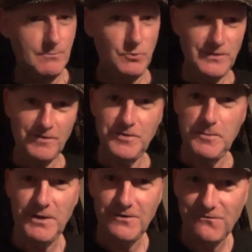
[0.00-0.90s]
I'm only
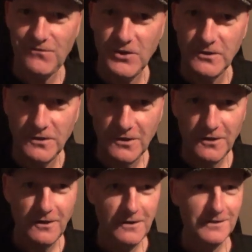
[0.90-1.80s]
having a bit of fun.
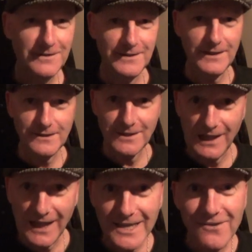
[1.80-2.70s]
Get a
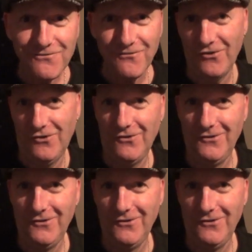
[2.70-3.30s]
life.